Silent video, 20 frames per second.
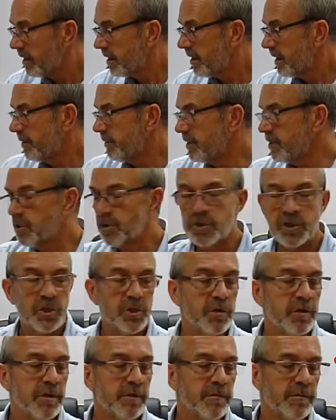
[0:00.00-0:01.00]
Let me just
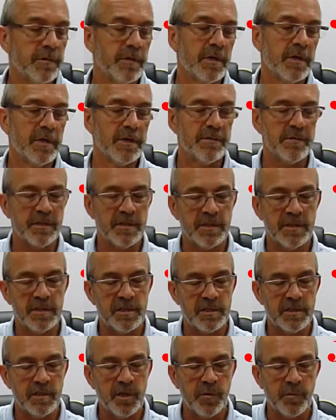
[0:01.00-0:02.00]
show you
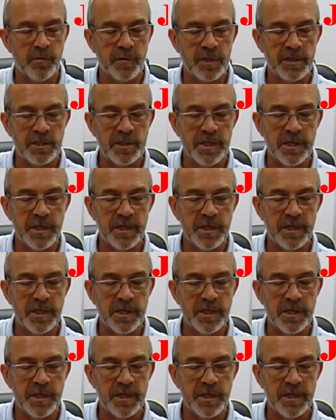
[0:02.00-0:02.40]
the operation